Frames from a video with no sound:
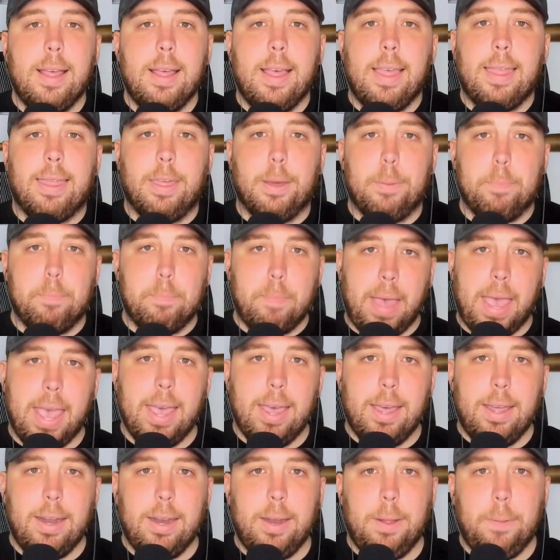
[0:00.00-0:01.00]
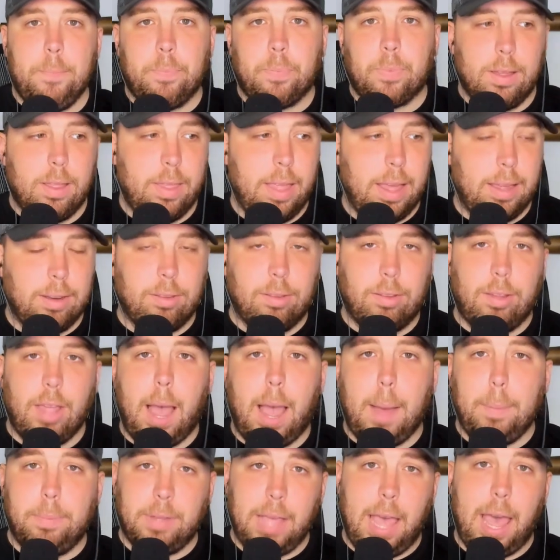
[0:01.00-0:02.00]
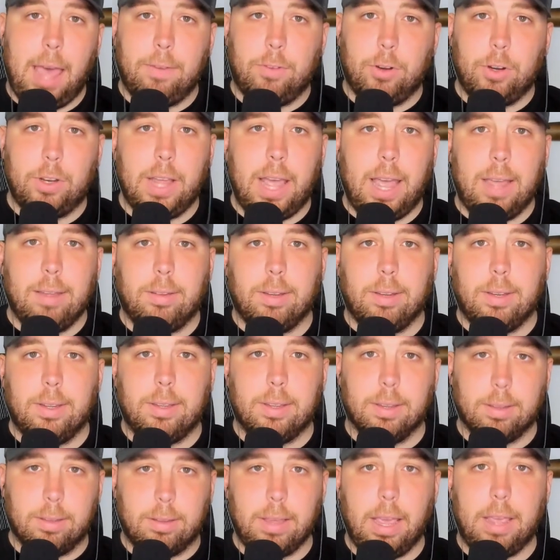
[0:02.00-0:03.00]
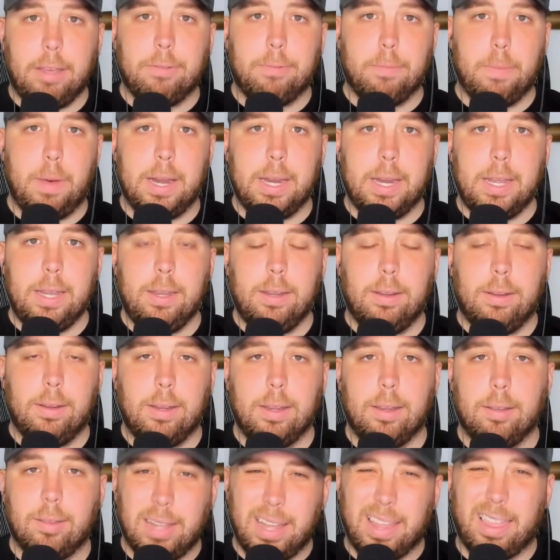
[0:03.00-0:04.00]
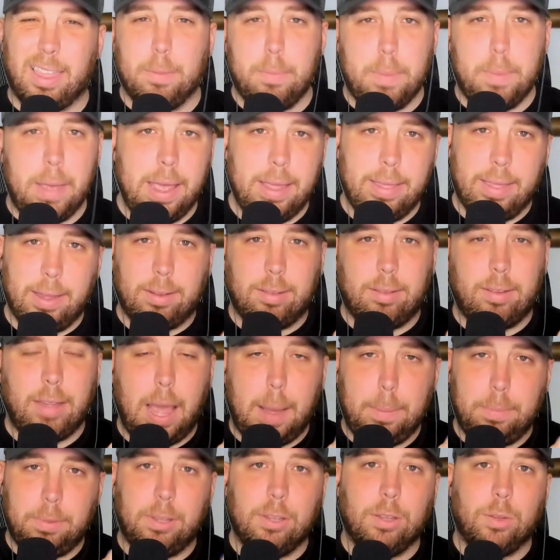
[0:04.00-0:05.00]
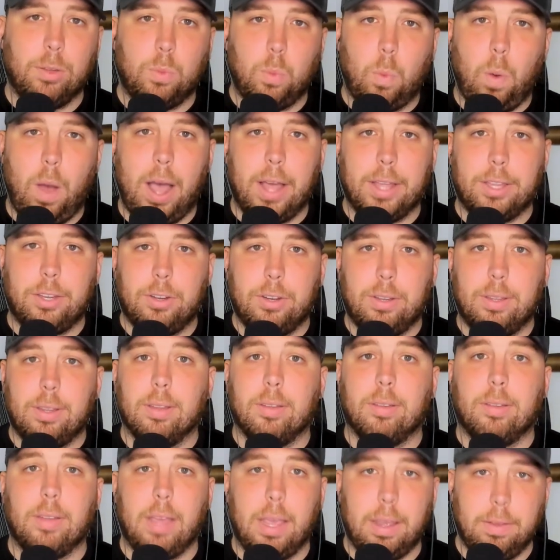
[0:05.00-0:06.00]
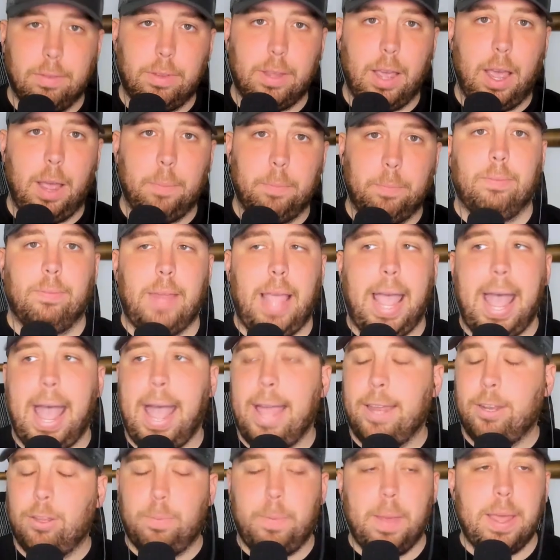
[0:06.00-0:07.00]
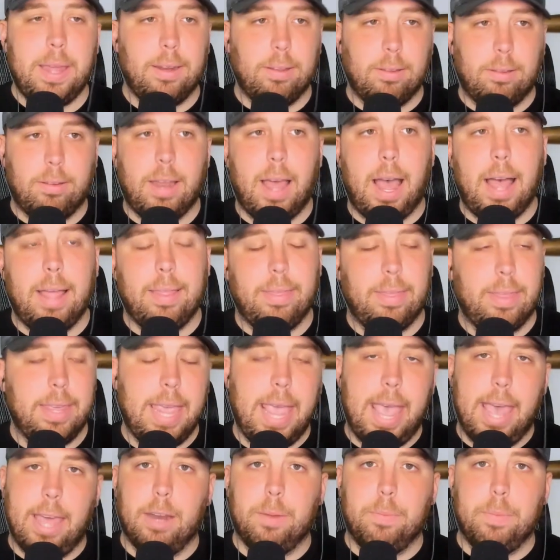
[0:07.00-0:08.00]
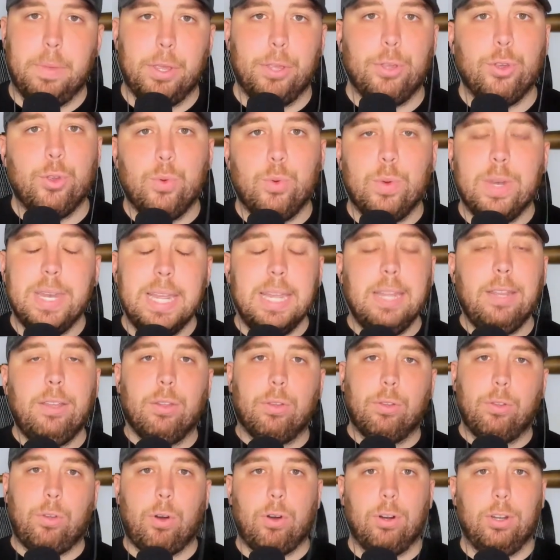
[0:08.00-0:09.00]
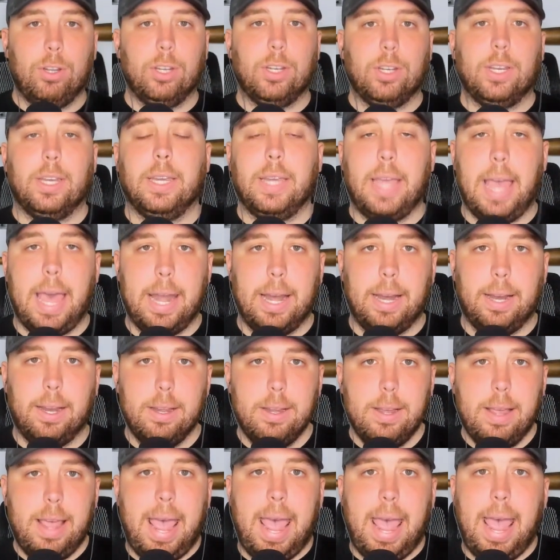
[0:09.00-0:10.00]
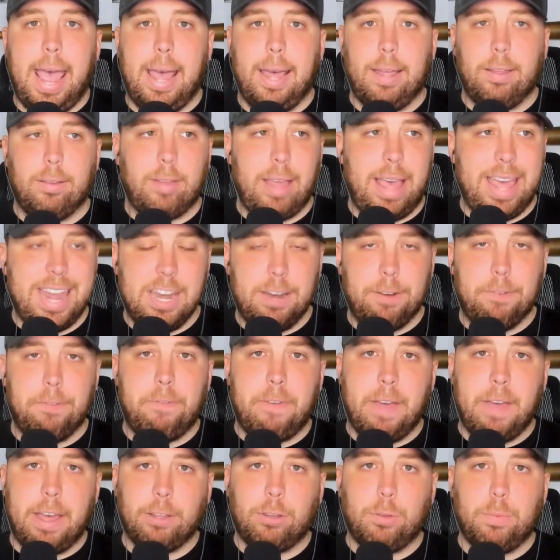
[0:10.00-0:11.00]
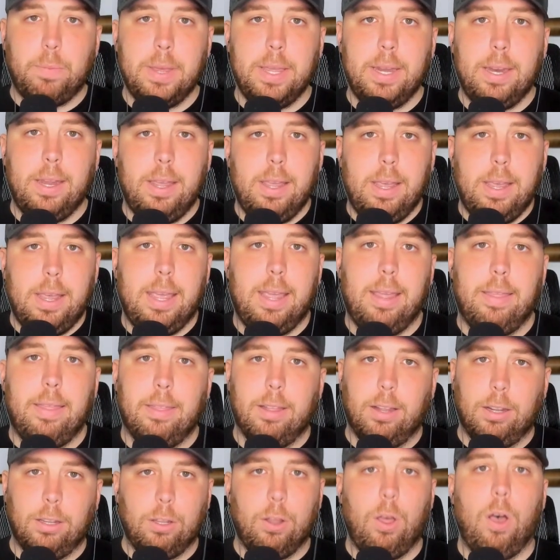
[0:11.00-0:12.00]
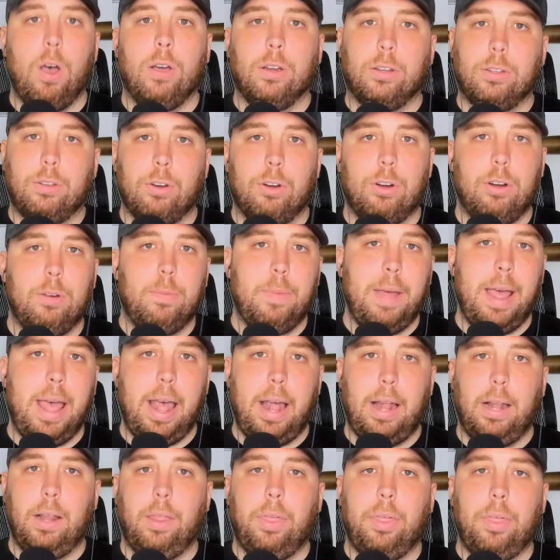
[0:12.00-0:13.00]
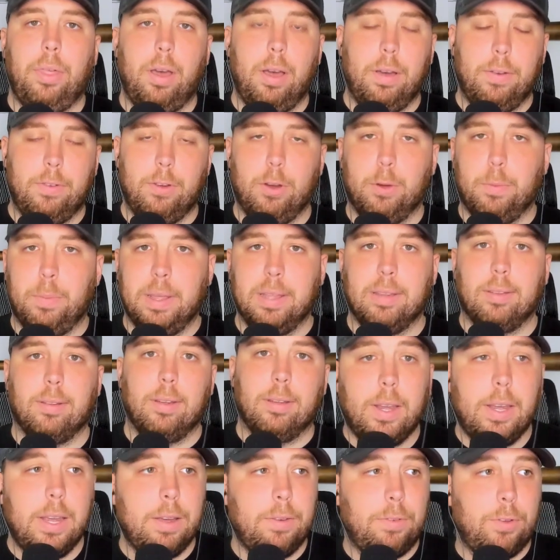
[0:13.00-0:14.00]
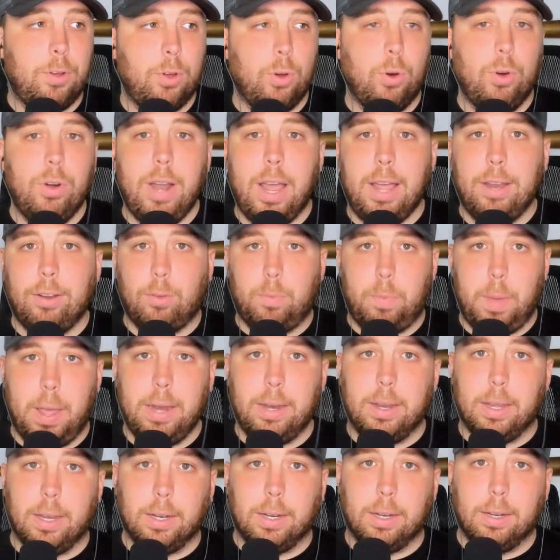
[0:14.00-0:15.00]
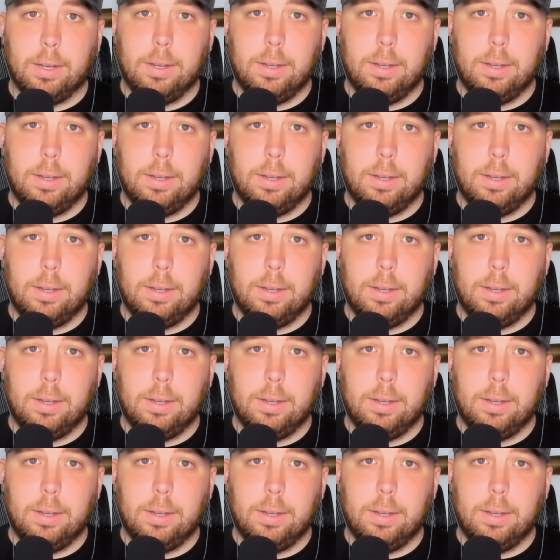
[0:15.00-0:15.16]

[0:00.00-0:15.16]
The man that stops advertising to save money is like the man that stops his watch to save time. Ad spend is not the enemy. You need to start looking at it as an investment in the long-term health of your business. If you're not spending